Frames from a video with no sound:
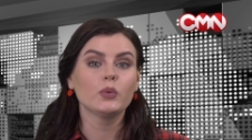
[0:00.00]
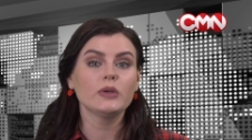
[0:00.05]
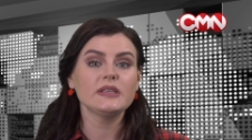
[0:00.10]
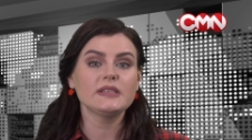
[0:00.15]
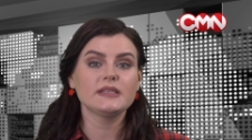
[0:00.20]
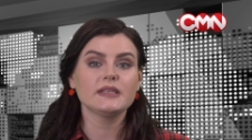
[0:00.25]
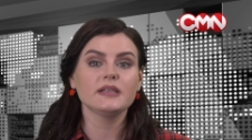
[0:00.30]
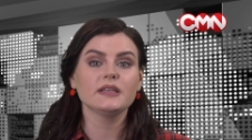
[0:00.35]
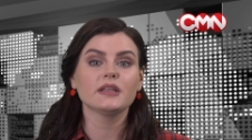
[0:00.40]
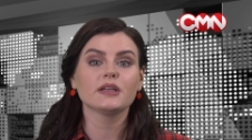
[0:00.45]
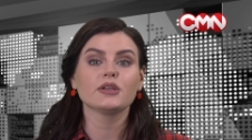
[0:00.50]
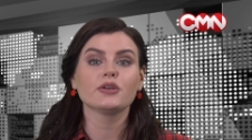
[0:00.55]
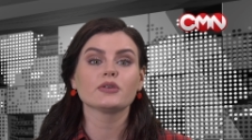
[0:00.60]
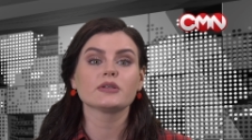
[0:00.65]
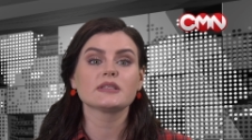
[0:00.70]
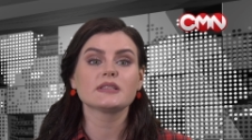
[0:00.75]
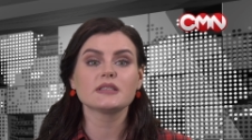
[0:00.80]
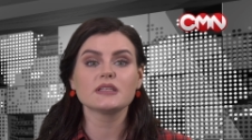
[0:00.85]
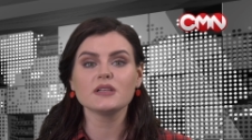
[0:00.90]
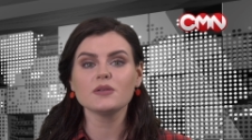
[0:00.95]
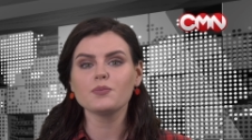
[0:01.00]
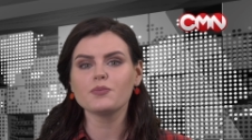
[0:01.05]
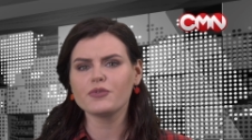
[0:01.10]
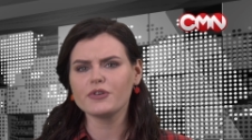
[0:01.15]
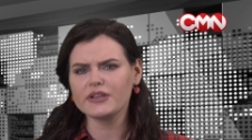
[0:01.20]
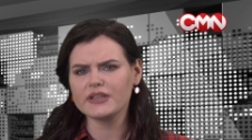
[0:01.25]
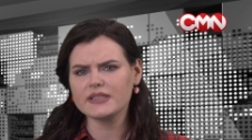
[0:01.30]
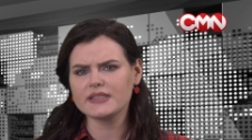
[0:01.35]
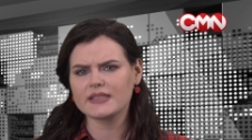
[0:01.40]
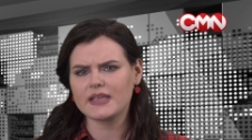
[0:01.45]
We see that you're still
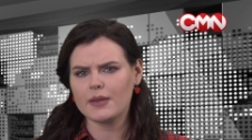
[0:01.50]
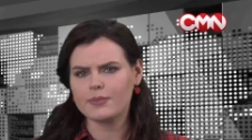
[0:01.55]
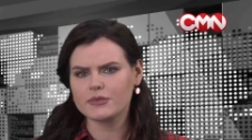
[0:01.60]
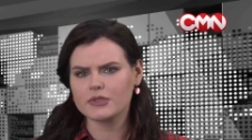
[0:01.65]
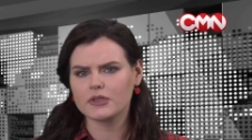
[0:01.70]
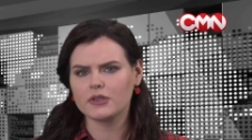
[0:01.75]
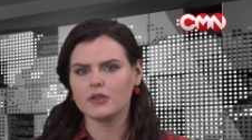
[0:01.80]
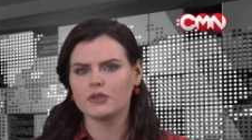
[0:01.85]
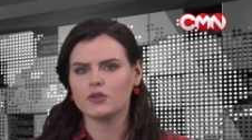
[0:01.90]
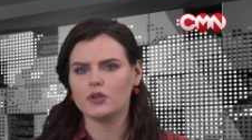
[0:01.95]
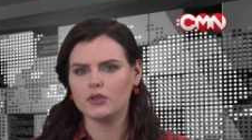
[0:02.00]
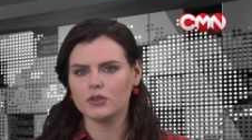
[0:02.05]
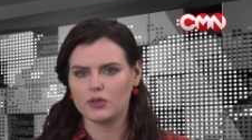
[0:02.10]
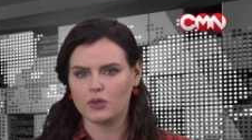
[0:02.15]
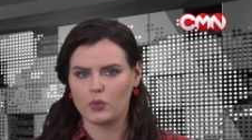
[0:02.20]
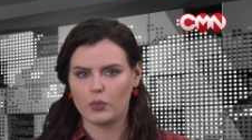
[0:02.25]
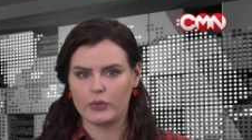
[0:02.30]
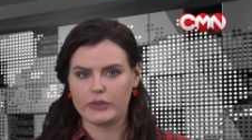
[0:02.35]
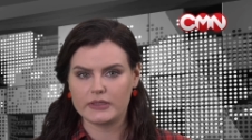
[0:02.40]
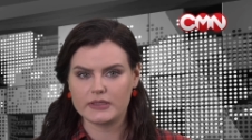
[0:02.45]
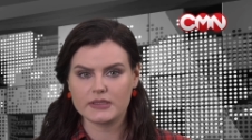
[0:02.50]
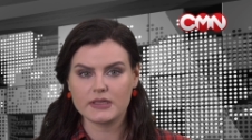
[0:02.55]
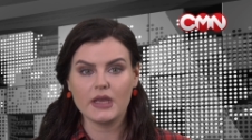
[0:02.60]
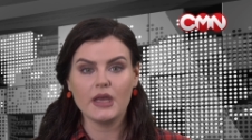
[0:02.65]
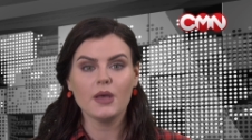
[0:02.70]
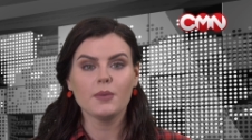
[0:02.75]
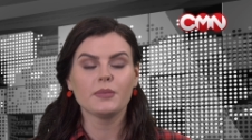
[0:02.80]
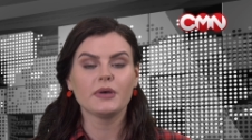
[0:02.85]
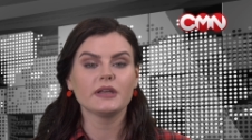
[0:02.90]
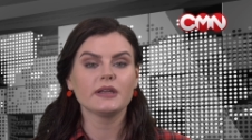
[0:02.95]
pretty skeptical on altcoins,
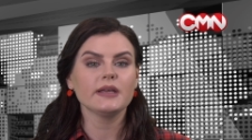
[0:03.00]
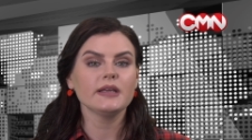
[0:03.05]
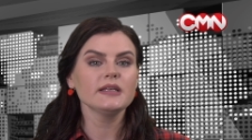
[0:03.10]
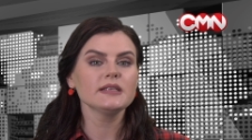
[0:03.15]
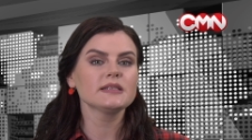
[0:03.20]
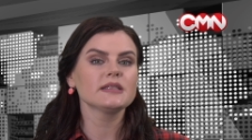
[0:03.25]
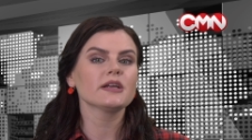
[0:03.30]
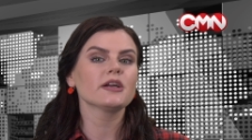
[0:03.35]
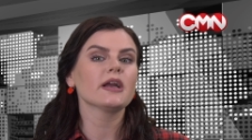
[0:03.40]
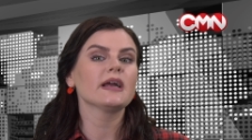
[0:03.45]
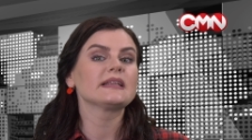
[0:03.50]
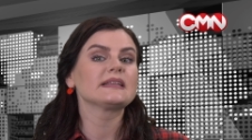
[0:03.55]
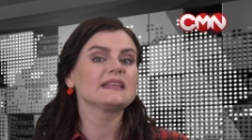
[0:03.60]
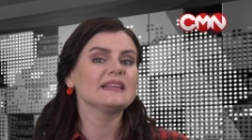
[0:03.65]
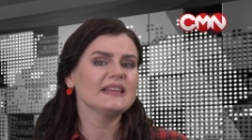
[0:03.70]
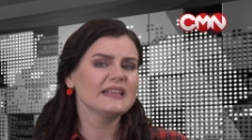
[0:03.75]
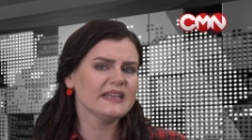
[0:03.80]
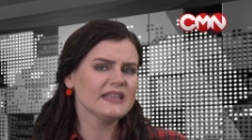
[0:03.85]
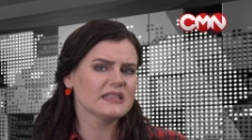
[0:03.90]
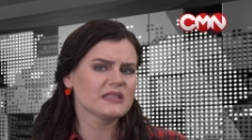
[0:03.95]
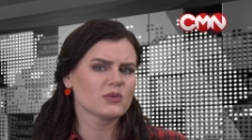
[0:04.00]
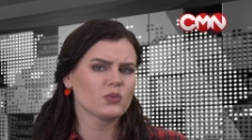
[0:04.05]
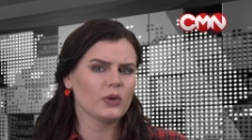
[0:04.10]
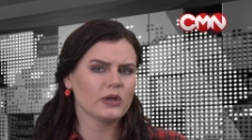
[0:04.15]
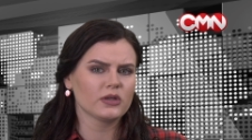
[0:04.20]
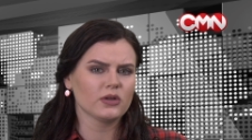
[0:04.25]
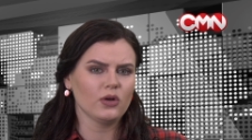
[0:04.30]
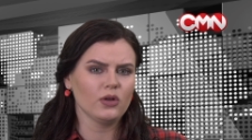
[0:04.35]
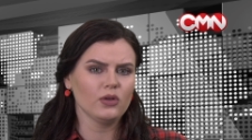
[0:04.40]
but is there at least one